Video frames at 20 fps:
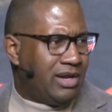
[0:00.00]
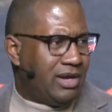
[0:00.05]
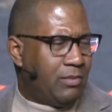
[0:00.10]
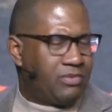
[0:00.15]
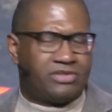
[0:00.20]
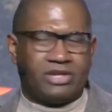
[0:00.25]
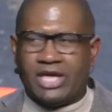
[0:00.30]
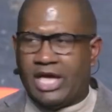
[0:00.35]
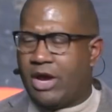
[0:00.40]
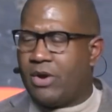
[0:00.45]
It
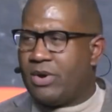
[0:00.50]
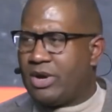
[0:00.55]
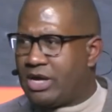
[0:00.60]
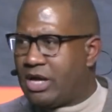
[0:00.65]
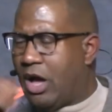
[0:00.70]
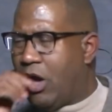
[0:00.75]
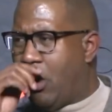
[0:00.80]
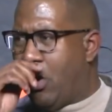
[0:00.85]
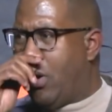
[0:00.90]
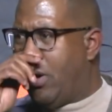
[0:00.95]
was a year
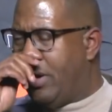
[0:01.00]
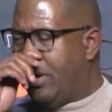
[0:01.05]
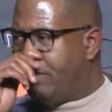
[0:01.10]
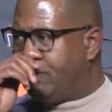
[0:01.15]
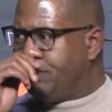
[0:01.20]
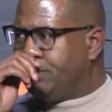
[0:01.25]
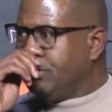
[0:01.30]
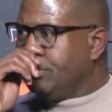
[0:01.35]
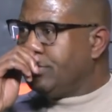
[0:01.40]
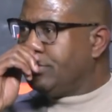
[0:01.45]
ago
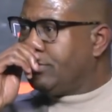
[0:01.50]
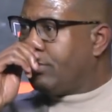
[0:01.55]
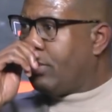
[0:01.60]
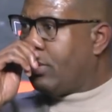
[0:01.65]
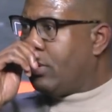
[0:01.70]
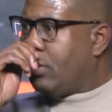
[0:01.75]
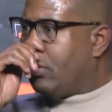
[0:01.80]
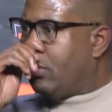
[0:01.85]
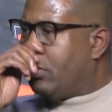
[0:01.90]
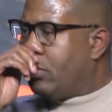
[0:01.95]

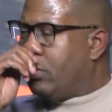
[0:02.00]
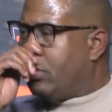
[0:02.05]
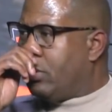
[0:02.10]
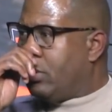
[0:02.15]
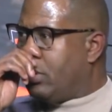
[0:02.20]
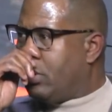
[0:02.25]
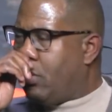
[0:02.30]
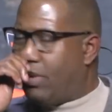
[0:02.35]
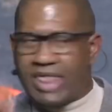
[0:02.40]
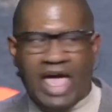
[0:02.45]

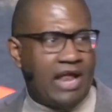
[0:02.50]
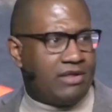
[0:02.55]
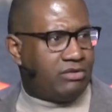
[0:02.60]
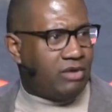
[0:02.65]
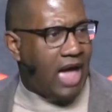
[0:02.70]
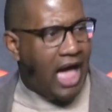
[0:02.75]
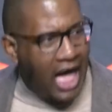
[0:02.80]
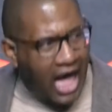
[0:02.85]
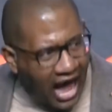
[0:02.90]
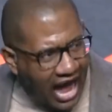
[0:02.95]
when
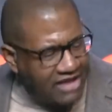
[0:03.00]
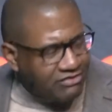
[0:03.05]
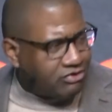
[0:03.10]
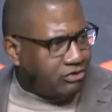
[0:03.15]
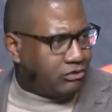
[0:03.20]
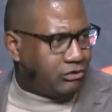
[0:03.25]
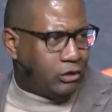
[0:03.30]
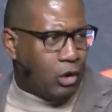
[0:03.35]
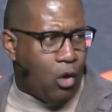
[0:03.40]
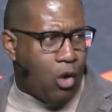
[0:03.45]
that ice
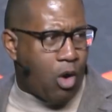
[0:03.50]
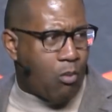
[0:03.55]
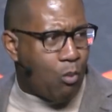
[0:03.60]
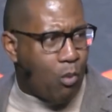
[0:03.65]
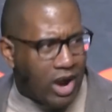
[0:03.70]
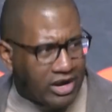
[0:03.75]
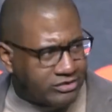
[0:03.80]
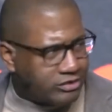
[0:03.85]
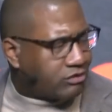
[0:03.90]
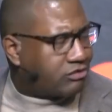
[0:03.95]

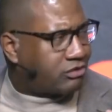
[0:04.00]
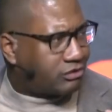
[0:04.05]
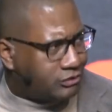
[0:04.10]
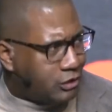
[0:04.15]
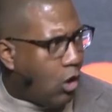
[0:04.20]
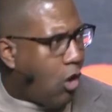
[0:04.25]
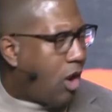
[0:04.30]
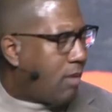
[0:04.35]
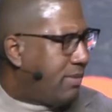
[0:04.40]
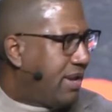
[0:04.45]
storm, winter
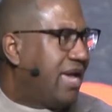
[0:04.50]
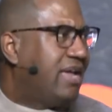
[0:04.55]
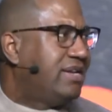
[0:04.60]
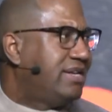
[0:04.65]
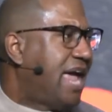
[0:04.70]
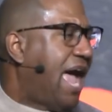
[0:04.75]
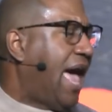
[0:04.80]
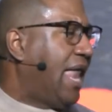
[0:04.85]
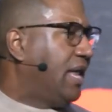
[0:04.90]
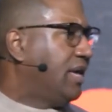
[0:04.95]
storm,
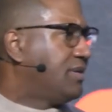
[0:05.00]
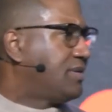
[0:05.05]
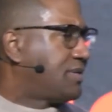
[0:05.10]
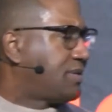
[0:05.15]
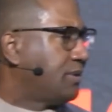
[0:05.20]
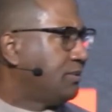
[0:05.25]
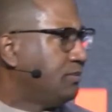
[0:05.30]
hit Dallas.